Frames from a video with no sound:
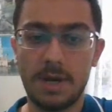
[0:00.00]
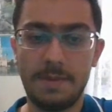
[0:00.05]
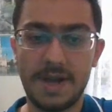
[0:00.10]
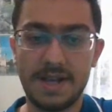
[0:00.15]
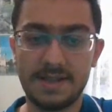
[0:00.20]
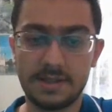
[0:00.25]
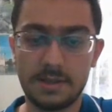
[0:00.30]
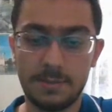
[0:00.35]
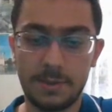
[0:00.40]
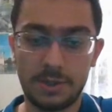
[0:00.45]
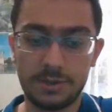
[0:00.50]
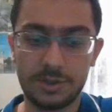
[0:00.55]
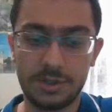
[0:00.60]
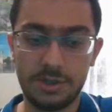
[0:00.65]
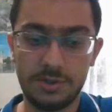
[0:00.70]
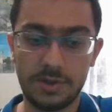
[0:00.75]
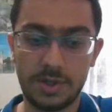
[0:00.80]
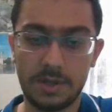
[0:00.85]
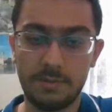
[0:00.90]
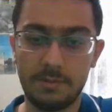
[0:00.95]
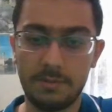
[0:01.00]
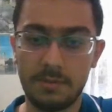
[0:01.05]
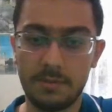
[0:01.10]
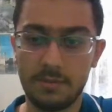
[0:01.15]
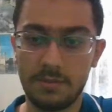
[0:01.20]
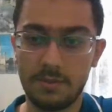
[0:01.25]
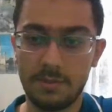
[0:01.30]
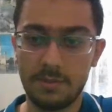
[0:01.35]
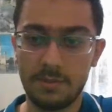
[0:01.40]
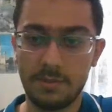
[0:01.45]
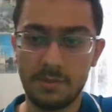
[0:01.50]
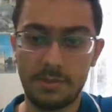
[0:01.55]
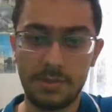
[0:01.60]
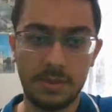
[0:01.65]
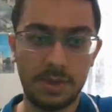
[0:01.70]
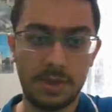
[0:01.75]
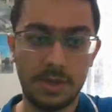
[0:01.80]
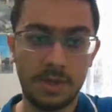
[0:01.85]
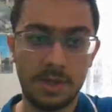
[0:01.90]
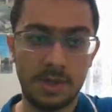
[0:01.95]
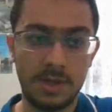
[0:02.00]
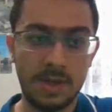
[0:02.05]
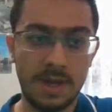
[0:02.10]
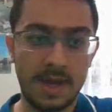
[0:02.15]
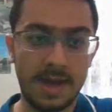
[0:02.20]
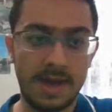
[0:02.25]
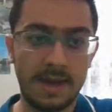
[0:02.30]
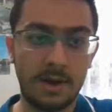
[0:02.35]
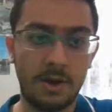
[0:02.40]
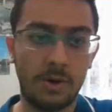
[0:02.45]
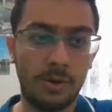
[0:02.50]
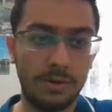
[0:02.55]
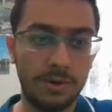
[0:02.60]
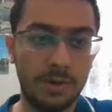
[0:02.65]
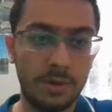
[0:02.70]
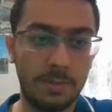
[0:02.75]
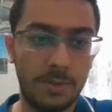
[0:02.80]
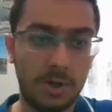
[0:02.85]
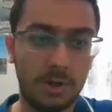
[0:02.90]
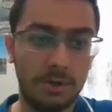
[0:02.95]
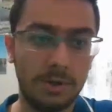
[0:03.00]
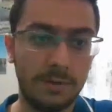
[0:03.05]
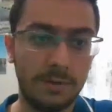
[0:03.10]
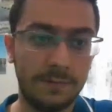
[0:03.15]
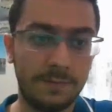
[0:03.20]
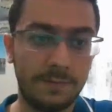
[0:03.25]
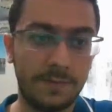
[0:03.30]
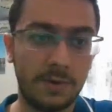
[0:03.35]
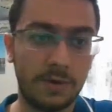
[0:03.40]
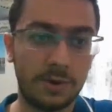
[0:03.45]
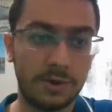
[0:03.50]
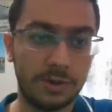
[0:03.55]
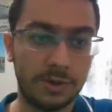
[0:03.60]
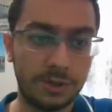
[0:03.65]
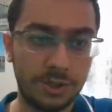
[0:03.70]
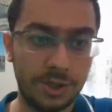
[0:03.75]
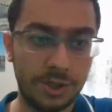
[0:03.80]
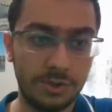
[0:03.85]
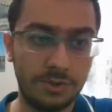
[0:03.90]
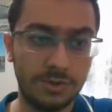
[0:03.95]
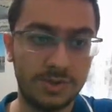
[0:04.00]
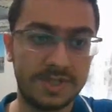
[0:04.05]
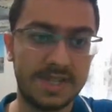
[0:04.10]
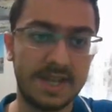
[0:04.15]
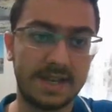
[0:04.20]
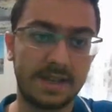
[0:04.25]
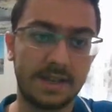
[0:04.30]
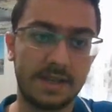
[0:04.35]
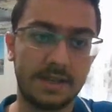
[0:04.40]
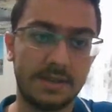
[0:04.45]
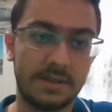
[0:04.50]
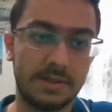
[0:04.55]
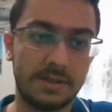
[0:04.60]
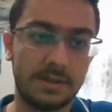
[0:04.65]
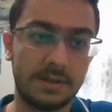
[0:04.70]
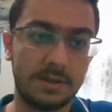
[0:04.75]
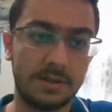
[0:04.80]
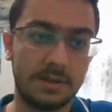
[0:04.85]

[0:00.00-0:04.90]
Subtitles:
pass the ball to him and hold the ball for 2 seconds.